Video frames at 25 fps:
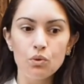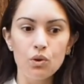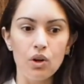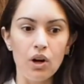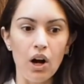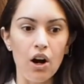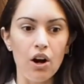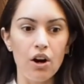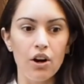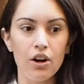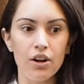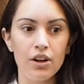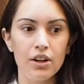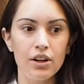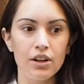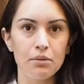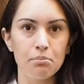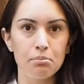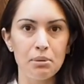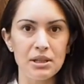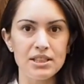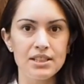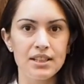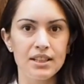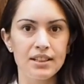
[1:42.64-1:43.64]
are
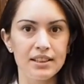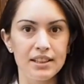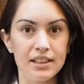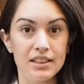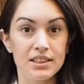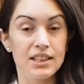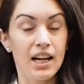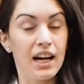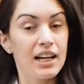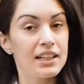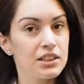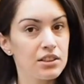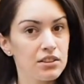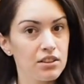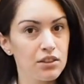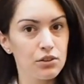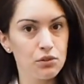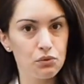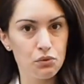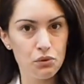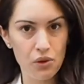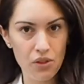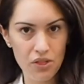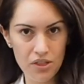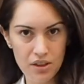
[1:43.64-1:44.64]
basically entitled
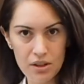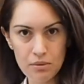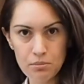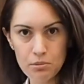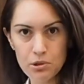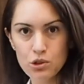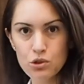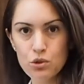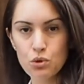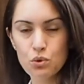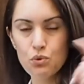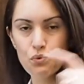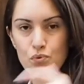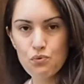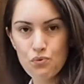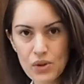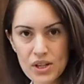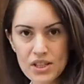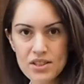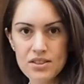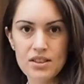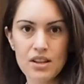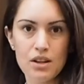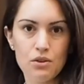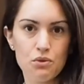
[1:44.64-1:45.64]
for them to
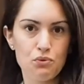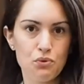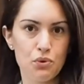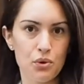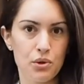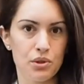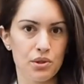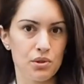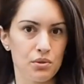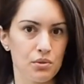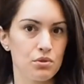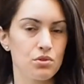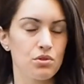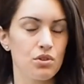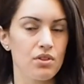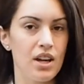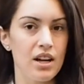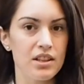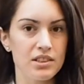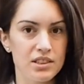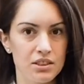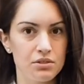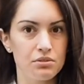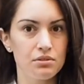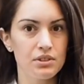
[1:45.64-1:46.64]
fix that for you. So
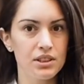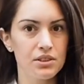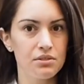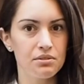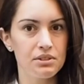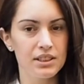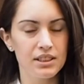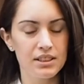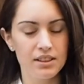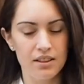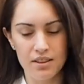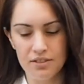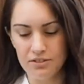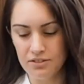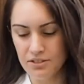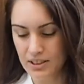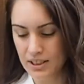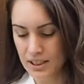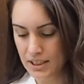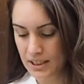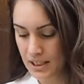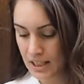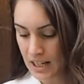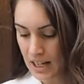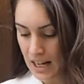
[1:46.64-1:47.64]
that's really
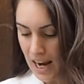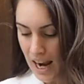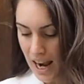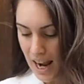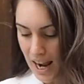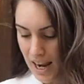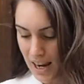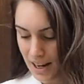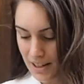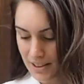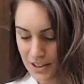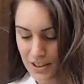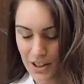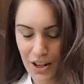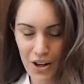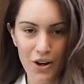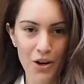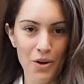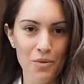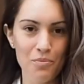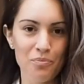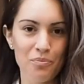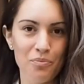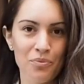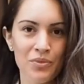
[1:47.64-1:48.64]
lovely,
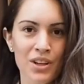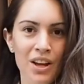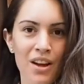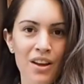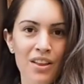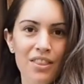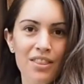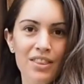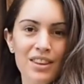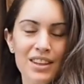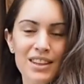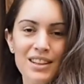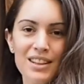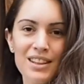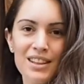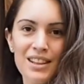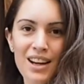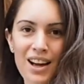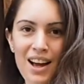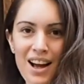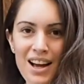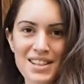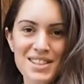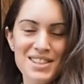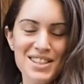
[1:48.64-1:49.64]
and the
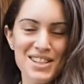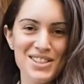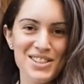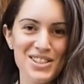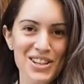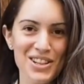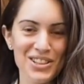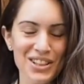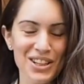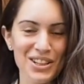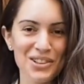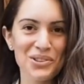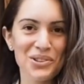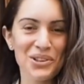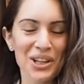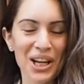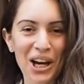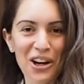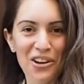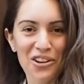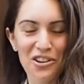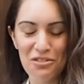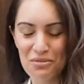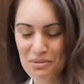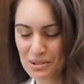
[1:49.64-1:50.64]
assistant that took
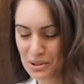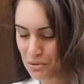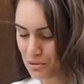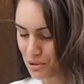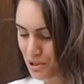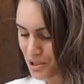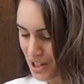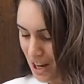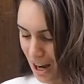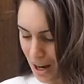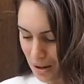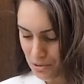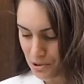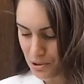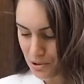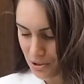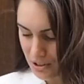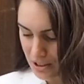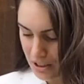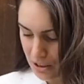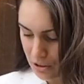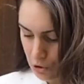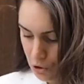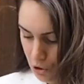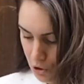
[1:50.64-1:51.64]
care of me was
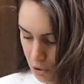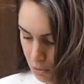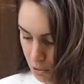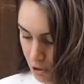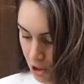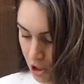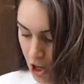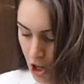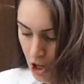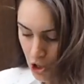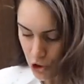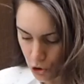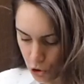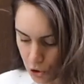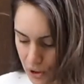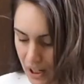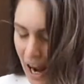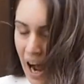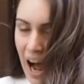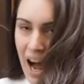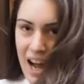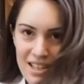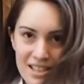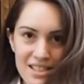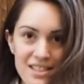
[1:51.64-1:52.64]
absolutely adorable. So you
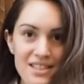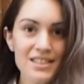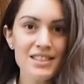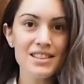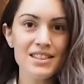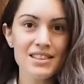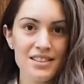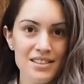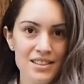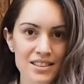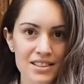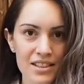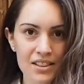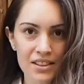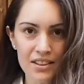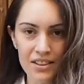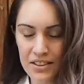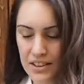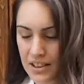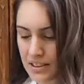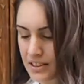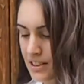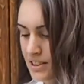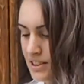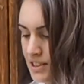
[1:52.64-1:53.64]
can see still
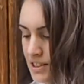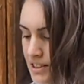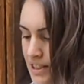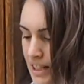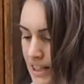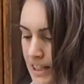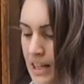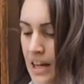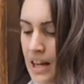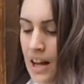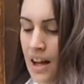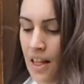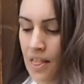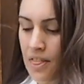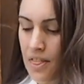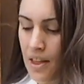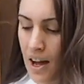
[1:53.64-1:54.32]
that there's like the